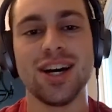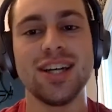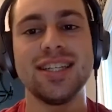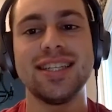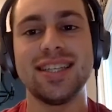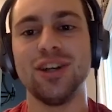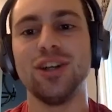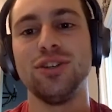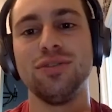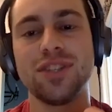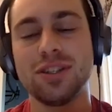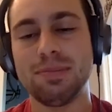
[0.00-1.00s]
until
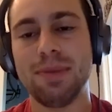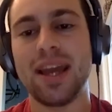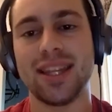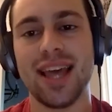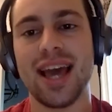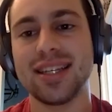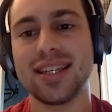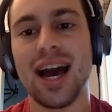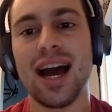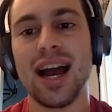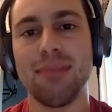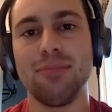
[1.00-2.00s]
you've spent that
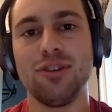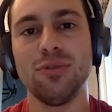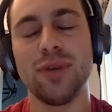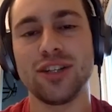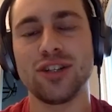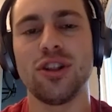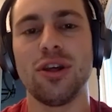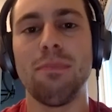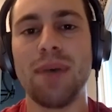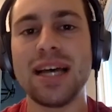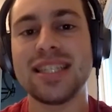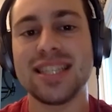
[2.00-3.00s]
time doing. So the
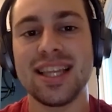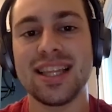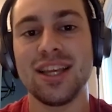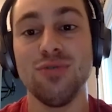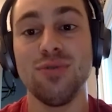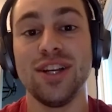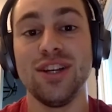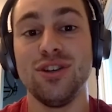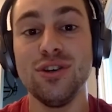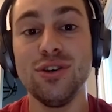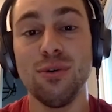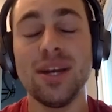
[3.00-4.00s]
best thing that you can
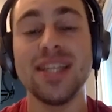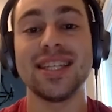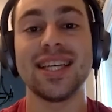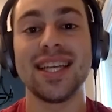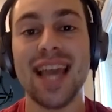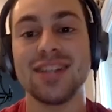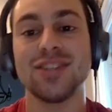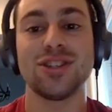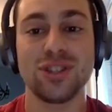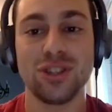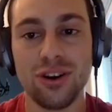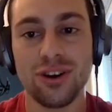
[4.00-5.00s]
do is get
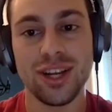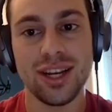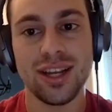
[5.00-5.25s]
started